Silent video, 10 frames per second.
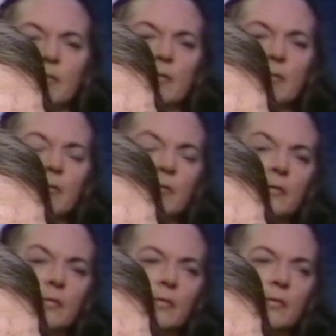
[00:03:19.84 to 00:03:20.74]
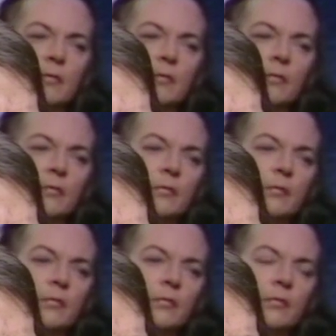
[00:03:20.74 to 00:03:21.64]

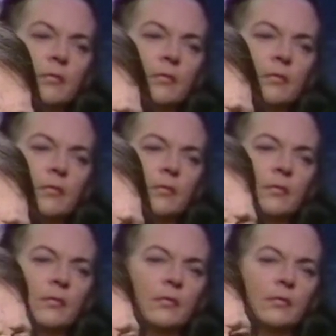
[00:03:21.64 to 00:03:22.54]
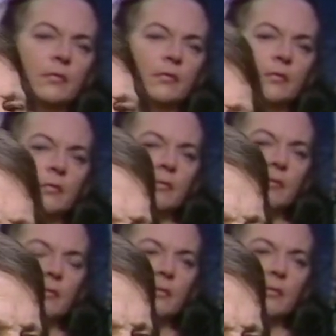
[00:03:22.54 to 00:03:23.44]

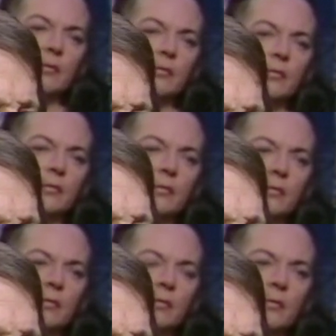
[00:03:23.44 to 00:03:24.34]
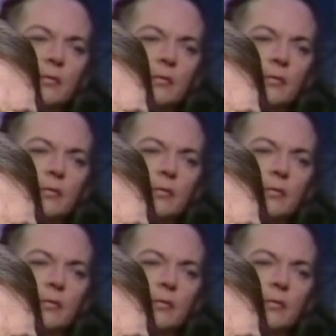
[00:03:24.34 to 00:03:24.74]
No words are spoken by the person on screen.